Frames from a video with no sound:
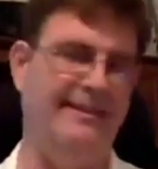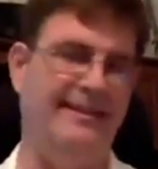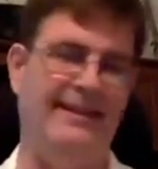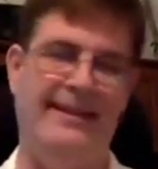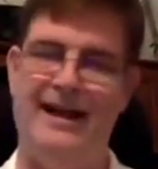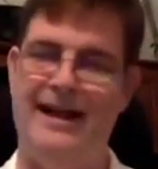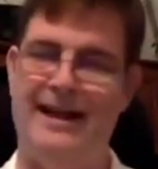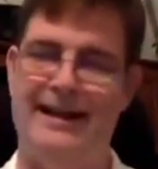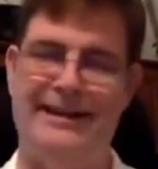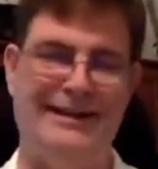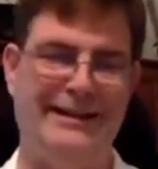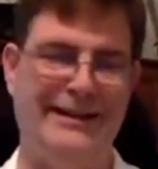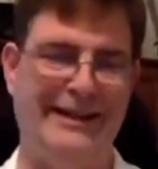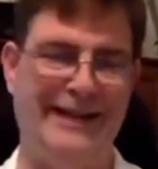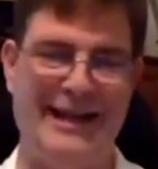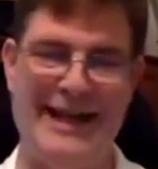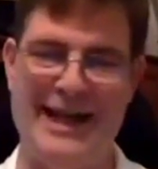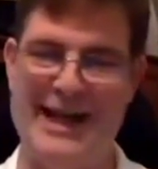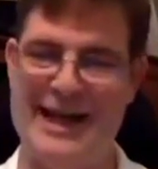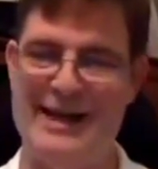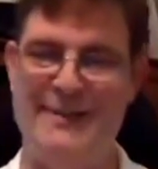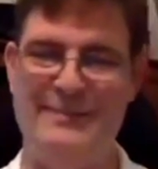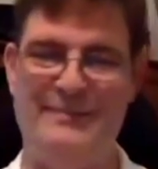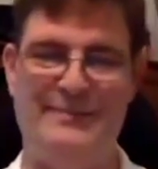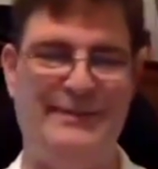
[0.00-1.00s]
Not going
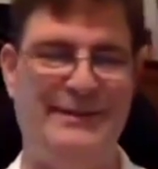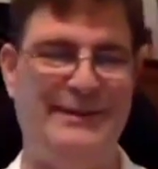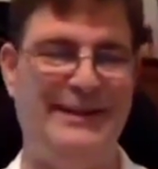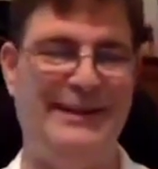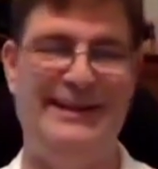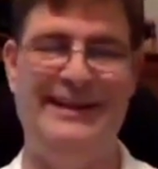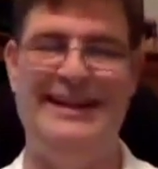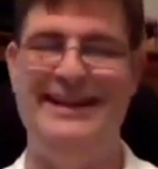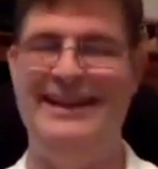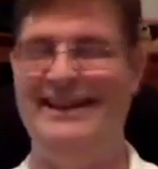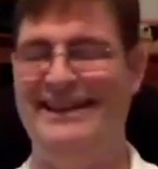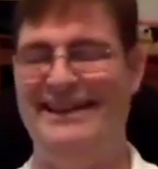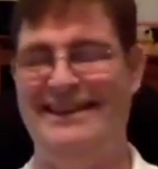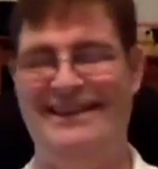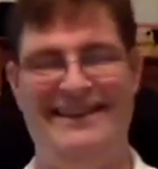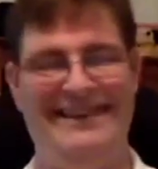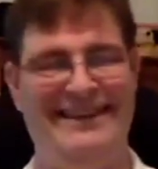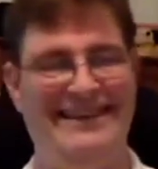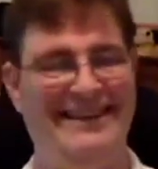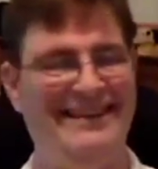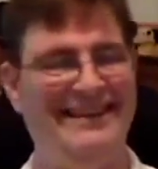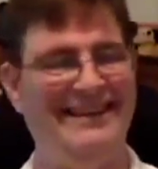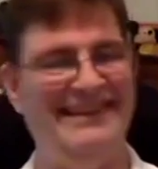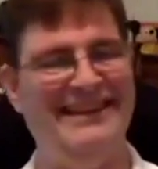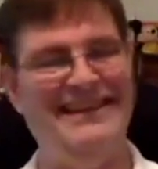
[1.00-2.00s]
to happen,
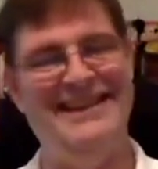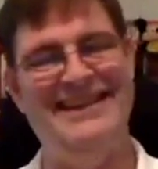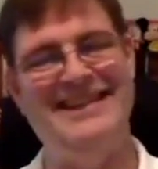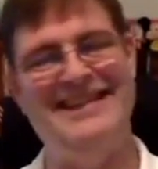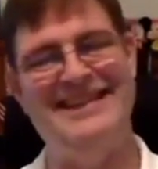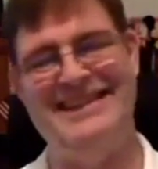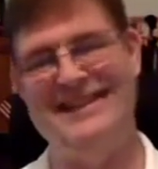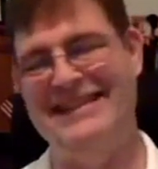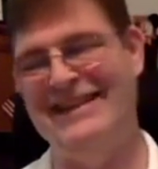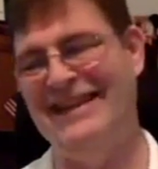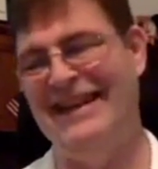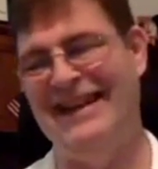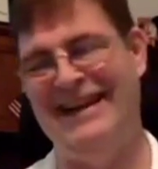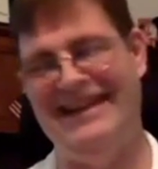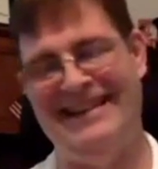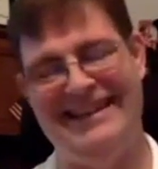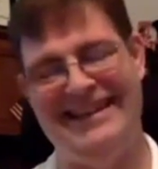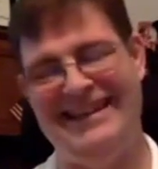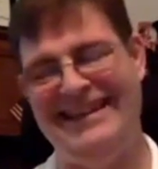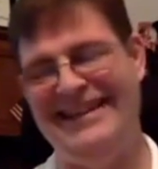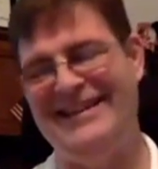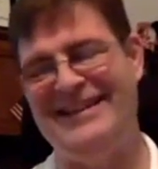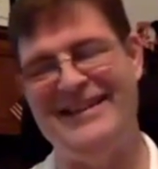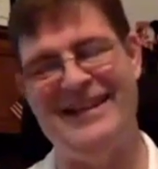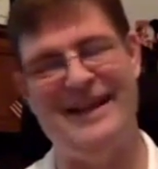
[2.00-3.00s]
at least not
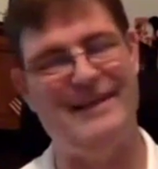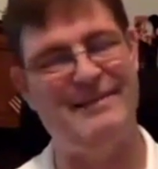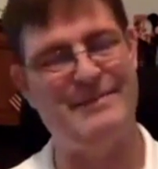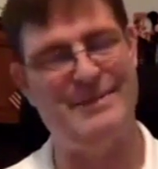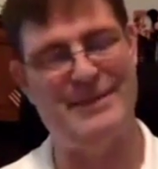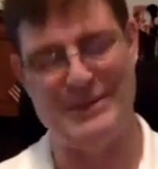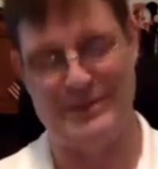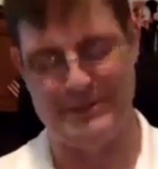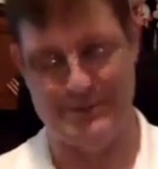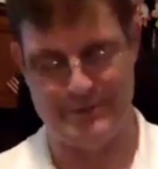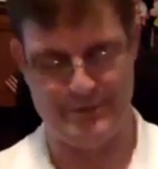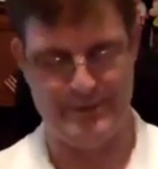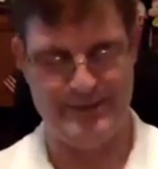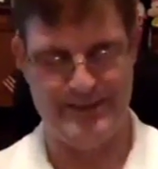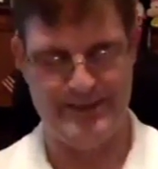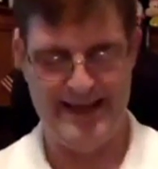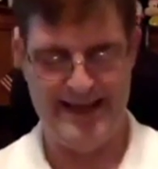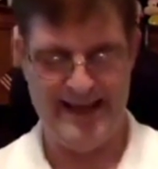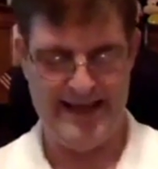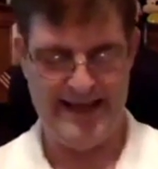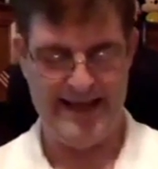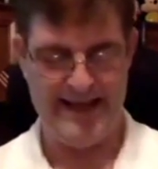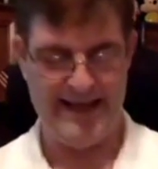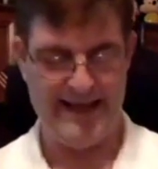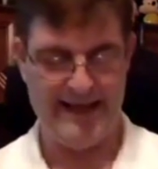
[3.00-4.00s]
anytime soon.
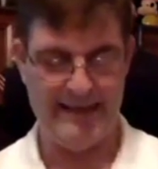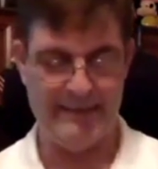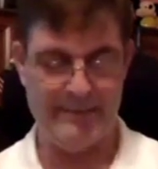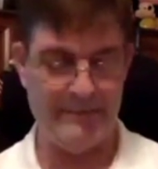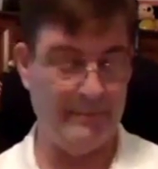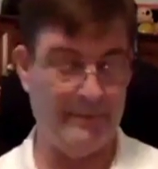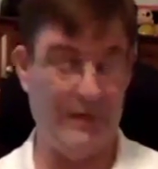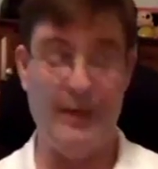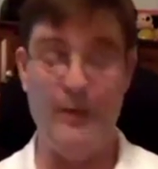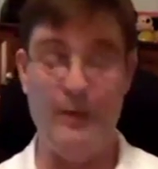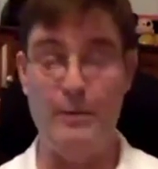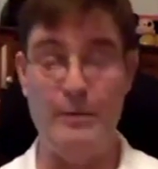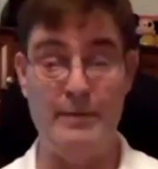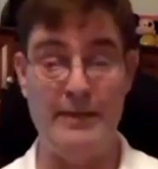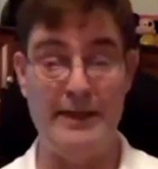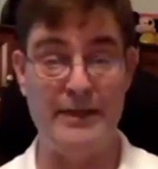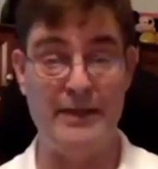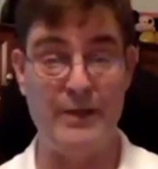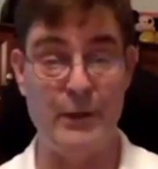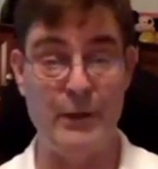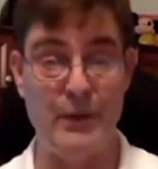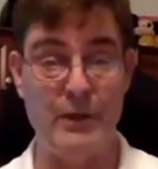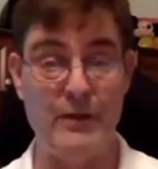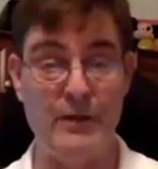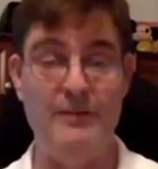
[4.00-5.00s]
It would be
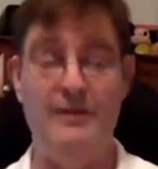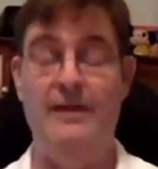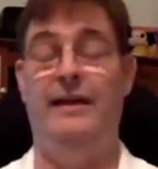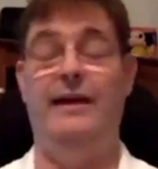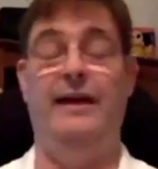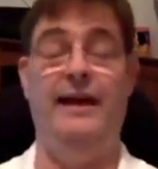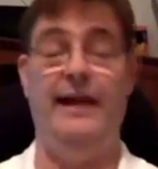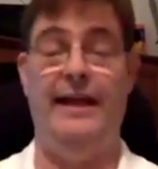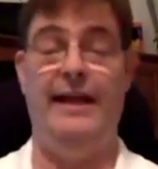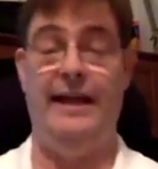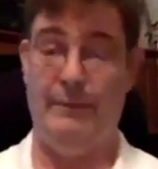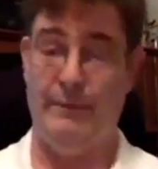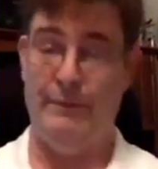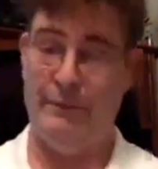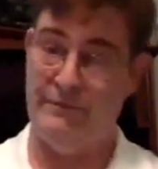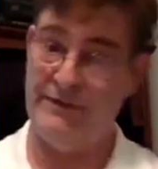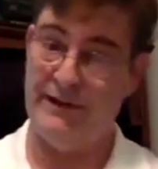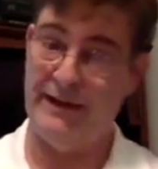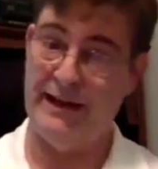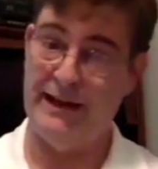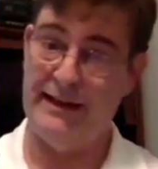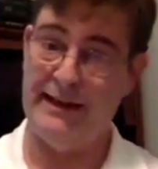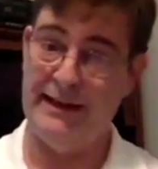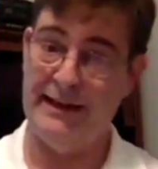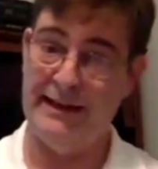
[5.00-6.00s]
cool. It would
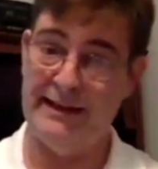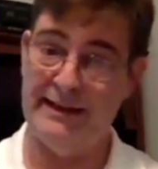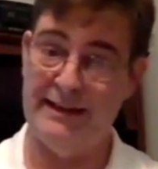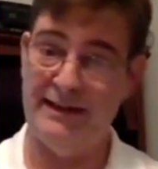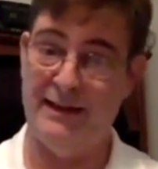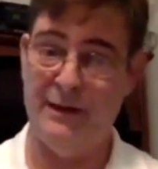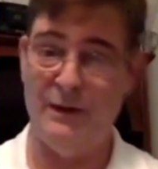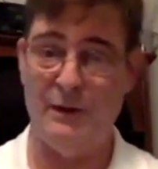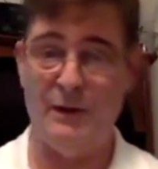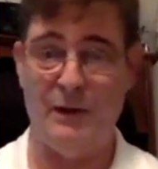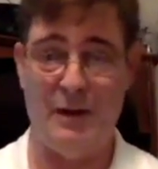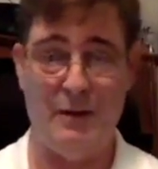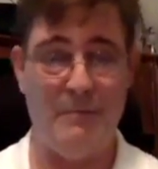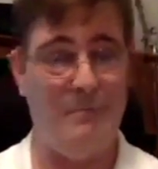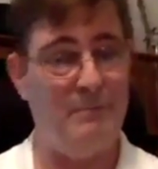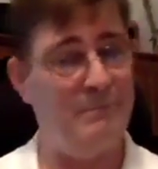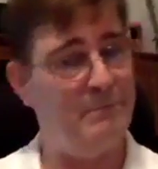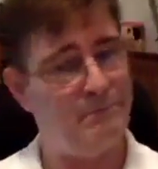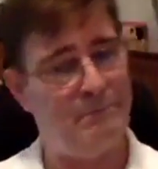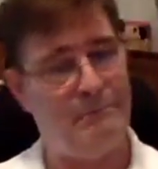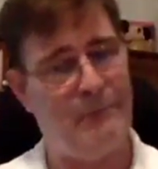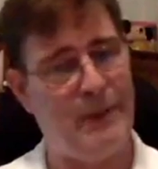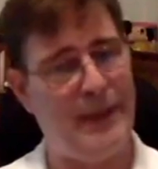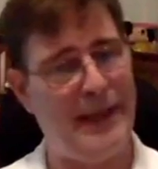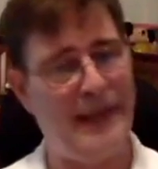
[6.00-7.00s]
violate a
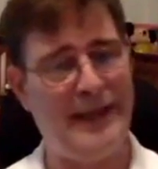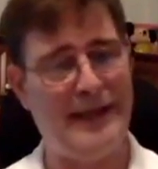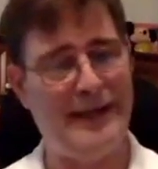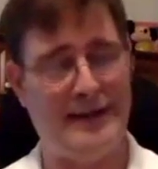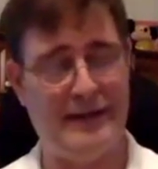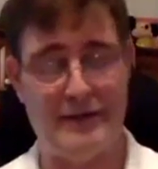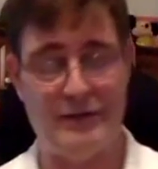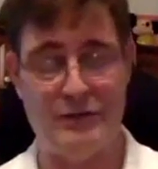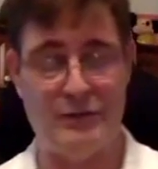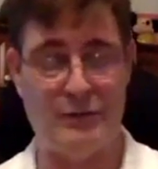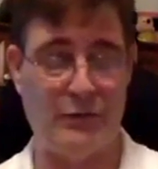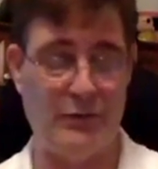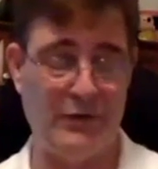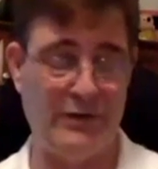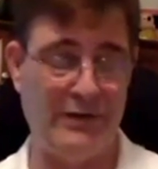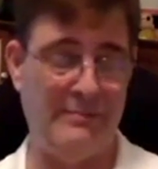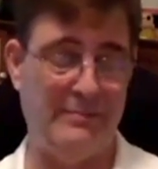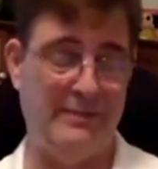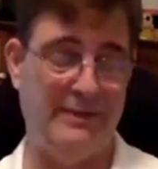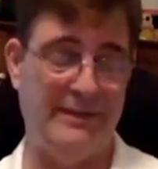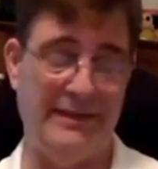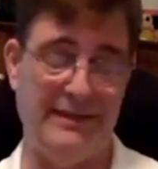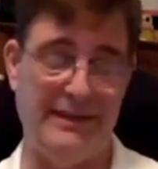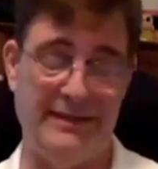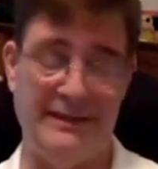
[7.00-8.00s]
big
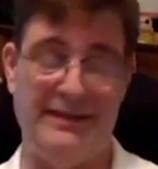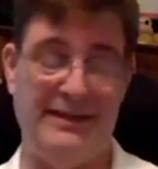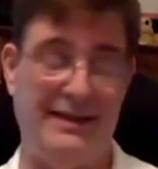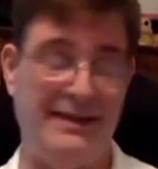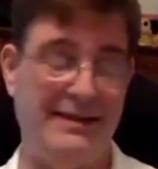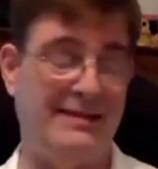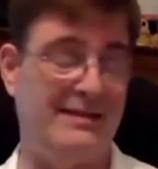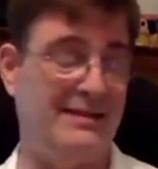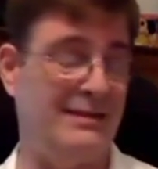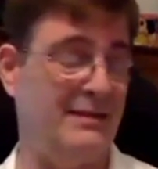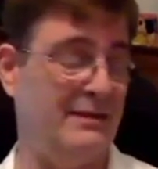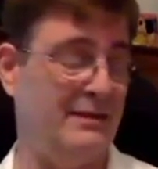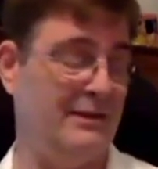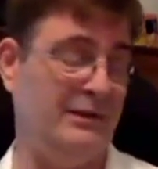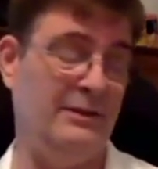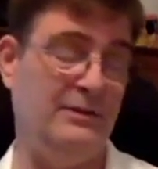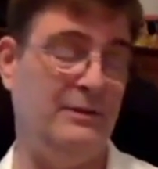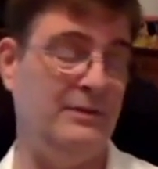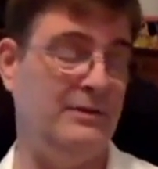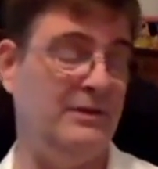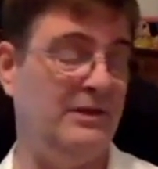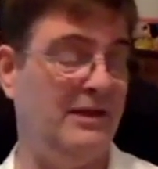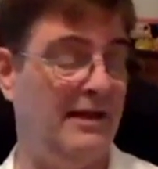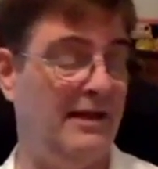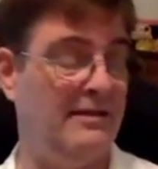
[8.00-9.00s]
agreement. It'd cost a
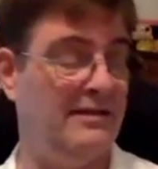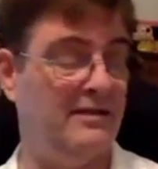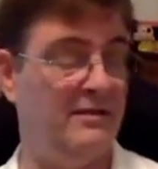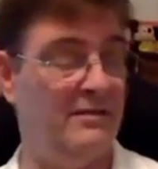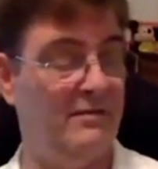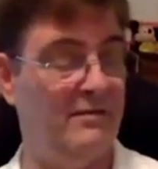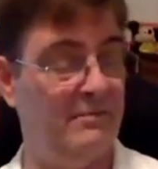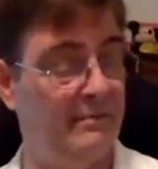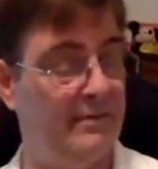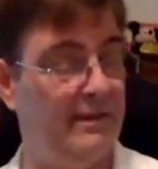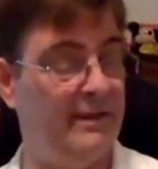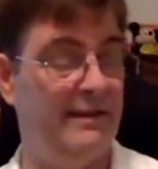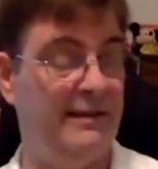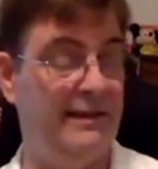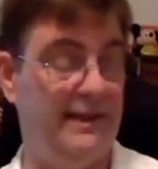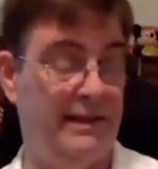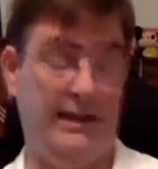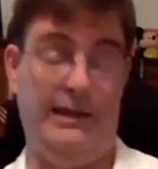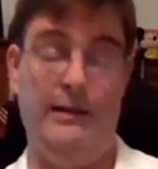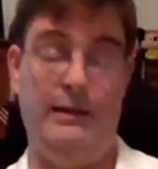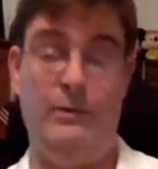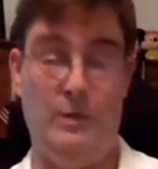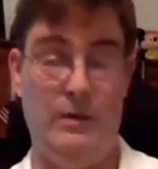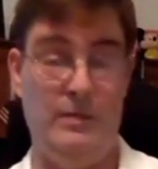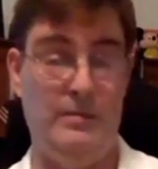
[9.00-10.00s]
huge lawsuit, but
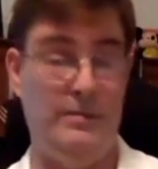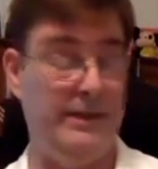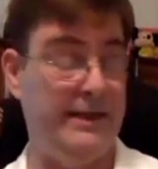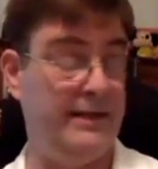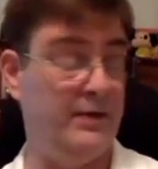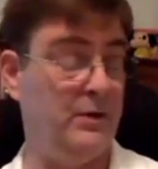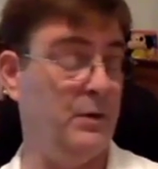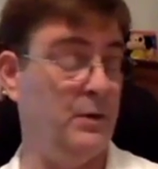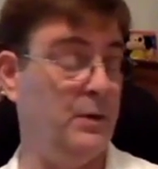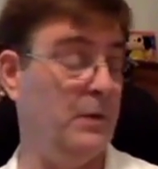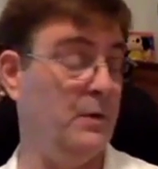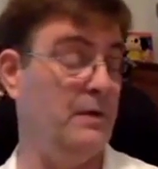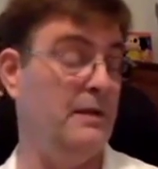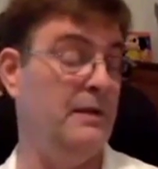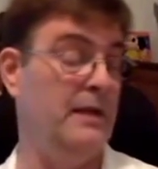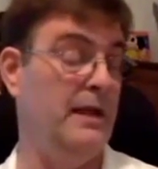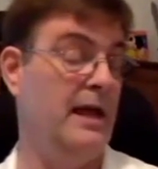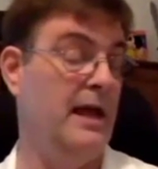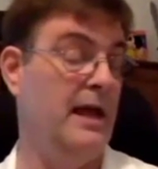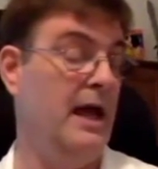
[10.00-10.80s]
it would be cool.